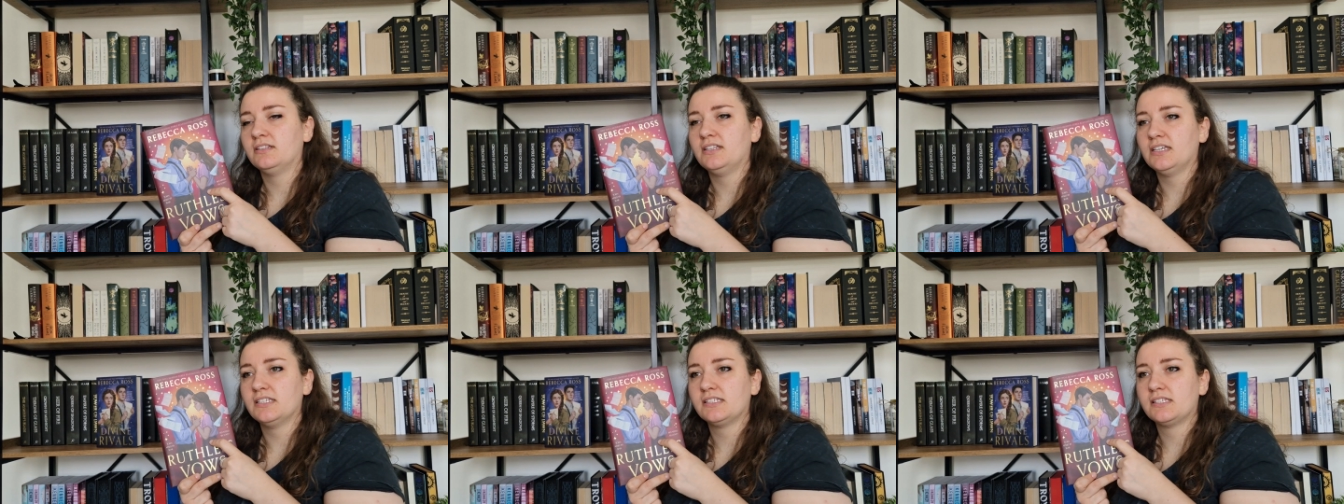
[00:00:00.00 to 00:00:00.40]

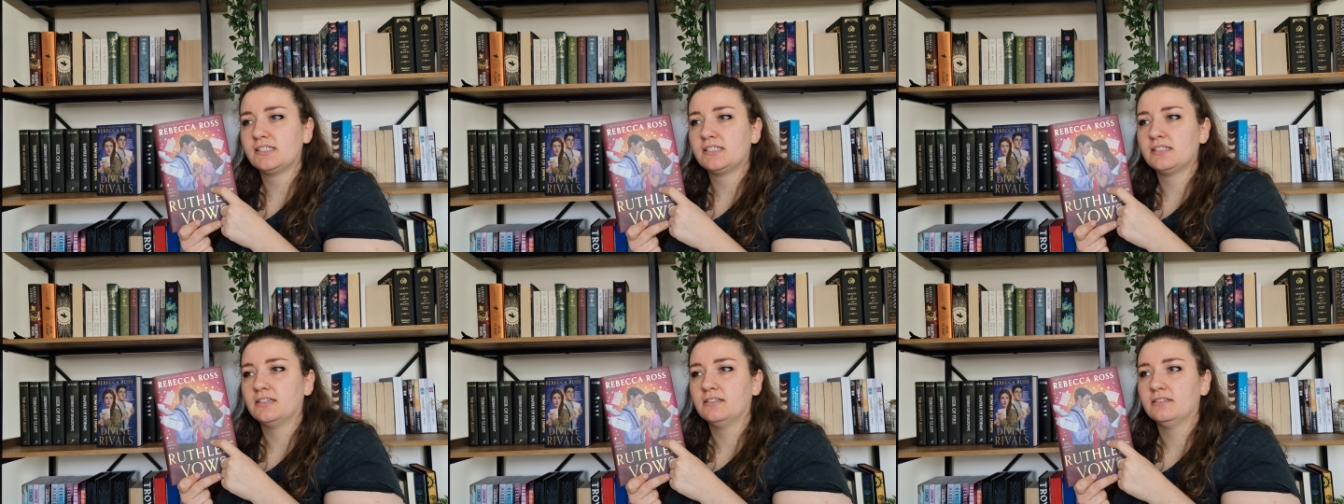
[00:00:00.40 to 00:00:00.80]

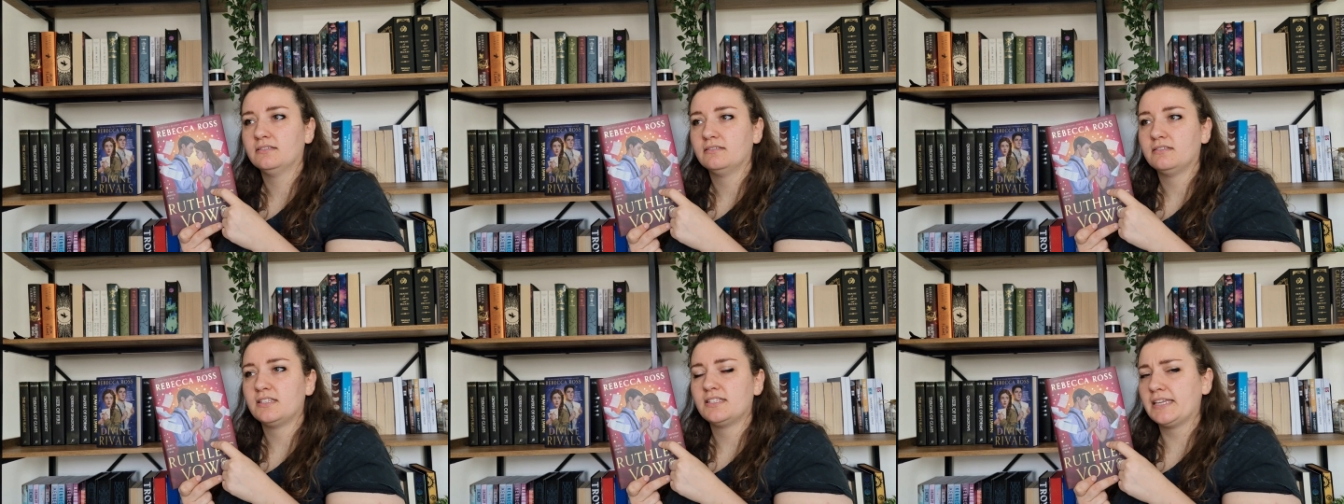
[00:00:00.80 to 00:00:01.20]
this
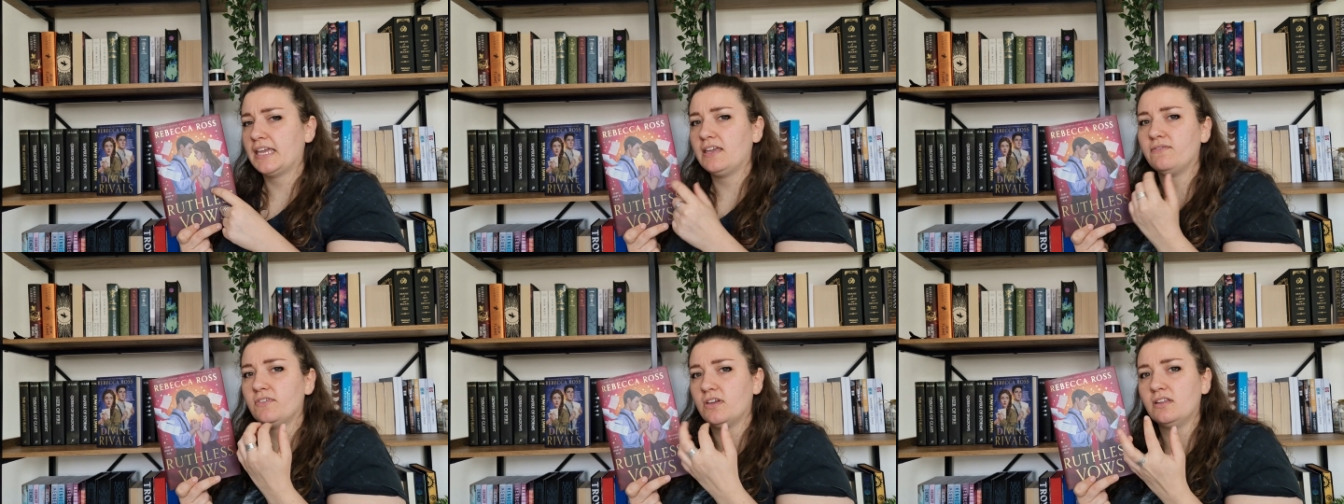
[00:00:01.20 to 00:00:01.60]

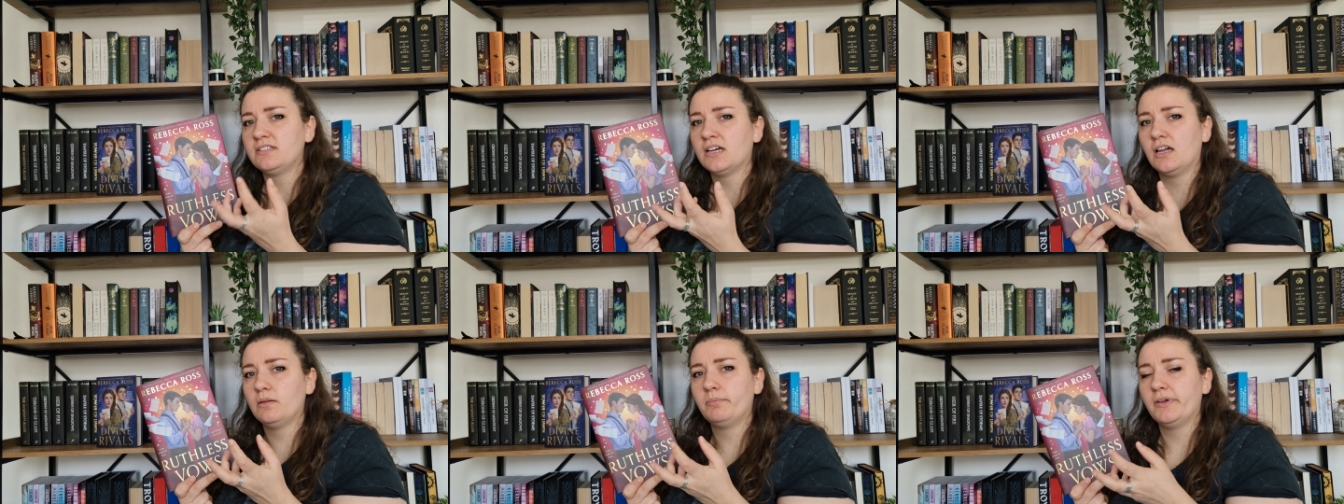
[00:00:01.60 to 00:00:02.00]
savior
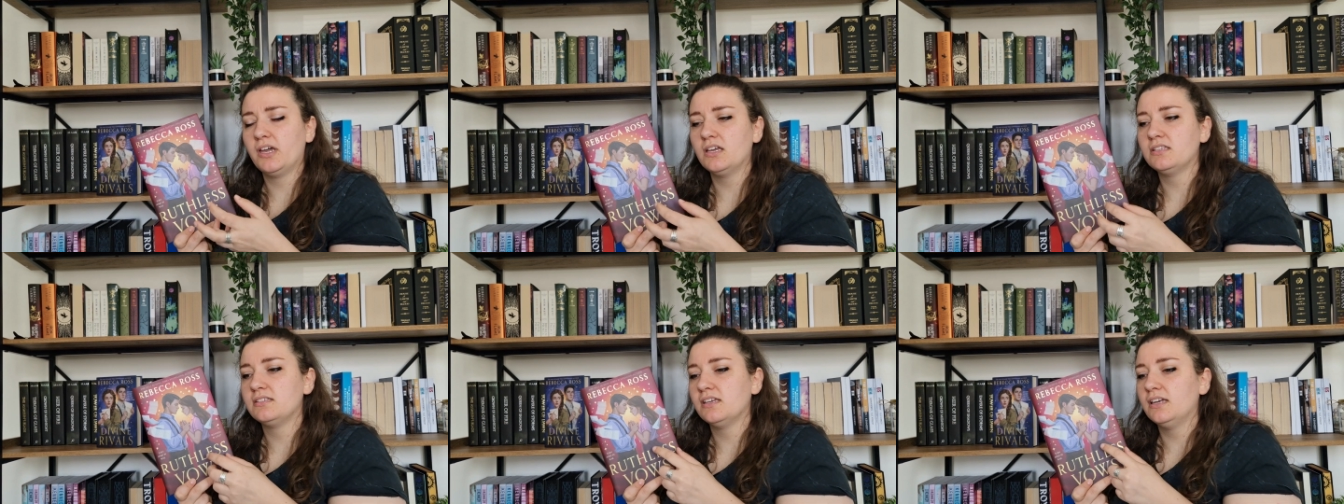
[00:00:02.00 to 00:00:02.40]
type
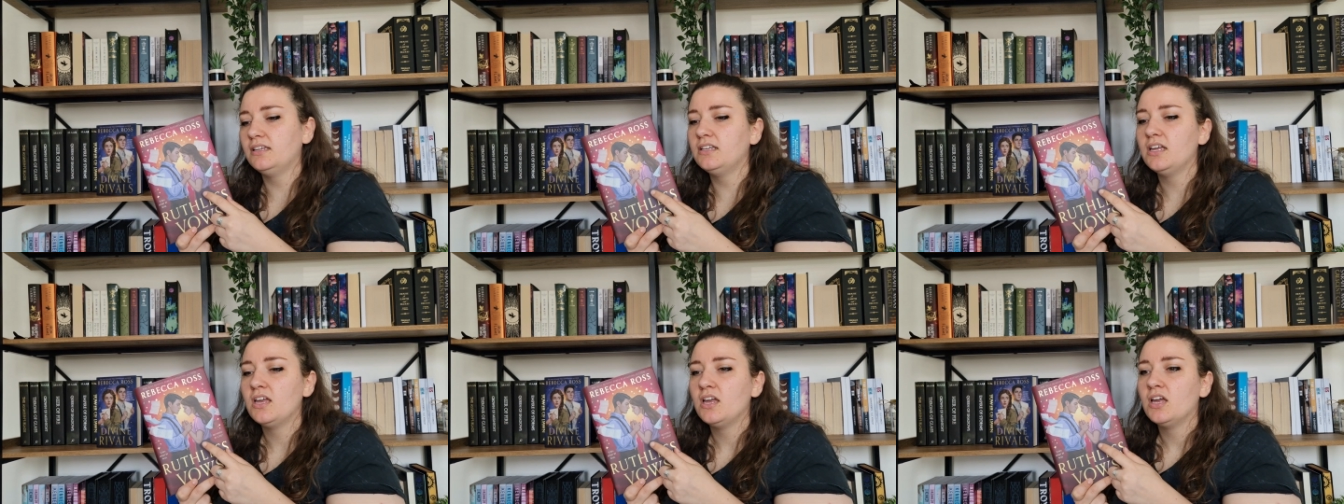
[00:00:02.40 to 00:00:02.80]
person,